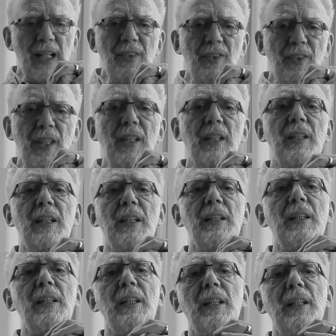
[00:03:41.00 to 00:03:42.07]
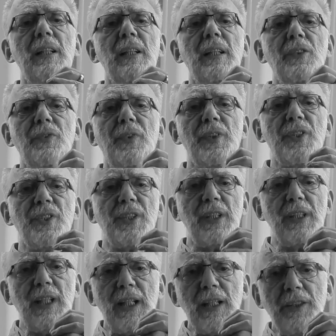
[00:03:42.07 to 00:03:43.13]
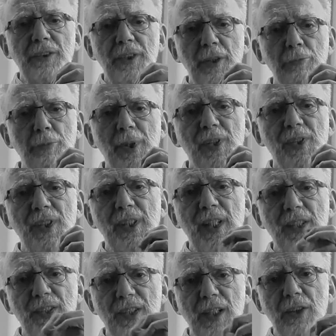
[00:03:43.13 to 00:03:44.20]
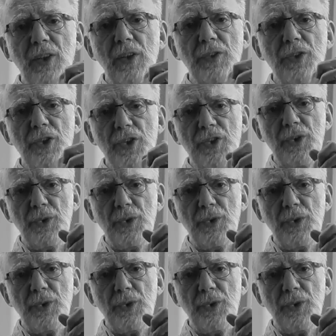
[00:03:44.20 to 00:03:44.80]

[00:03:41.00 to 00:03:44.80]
think that as far as psychiatry and present-day psychology is